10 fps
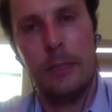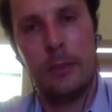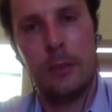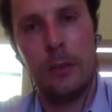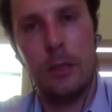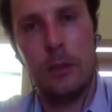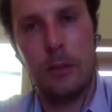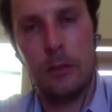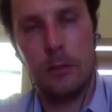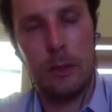So these
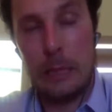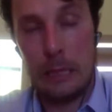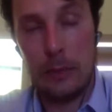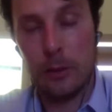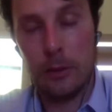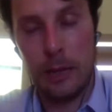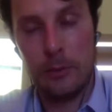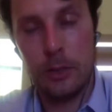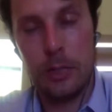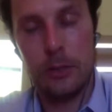are
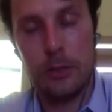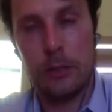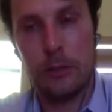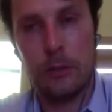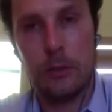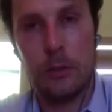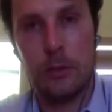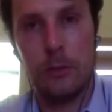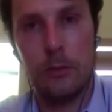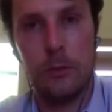life-changing
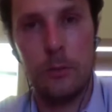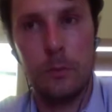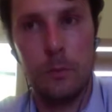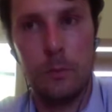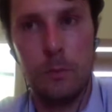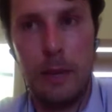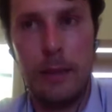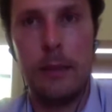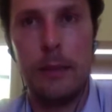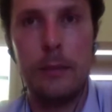sort of
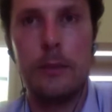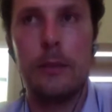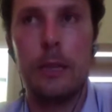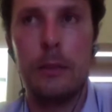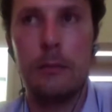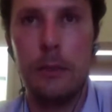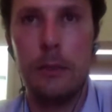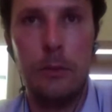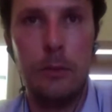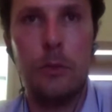methods that
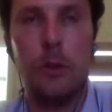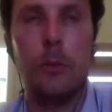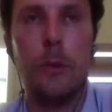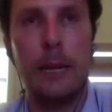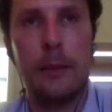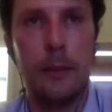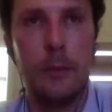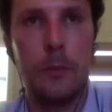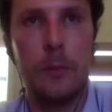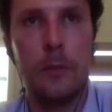if you correct
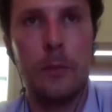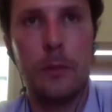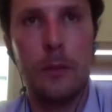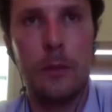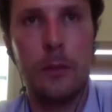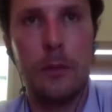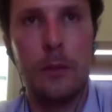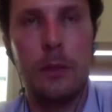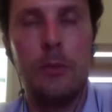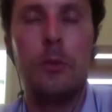them,
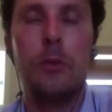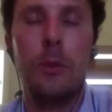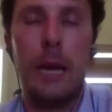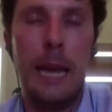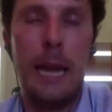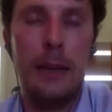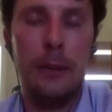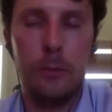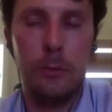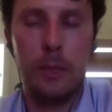if you
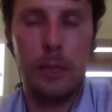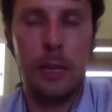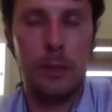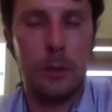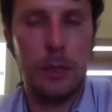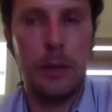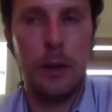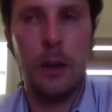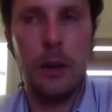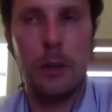realize what
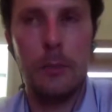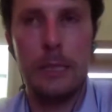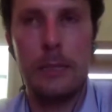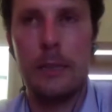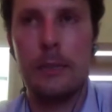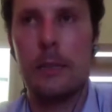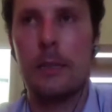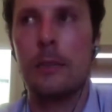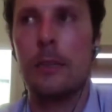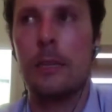they are by
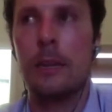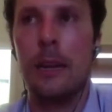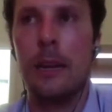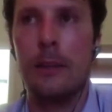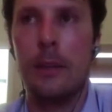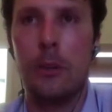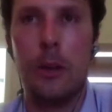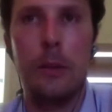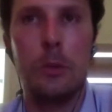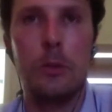testing and then
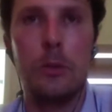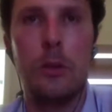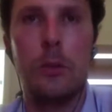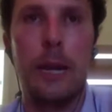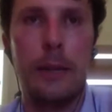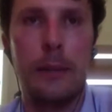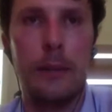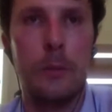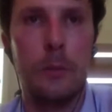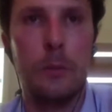are able to correct
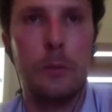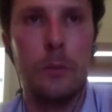them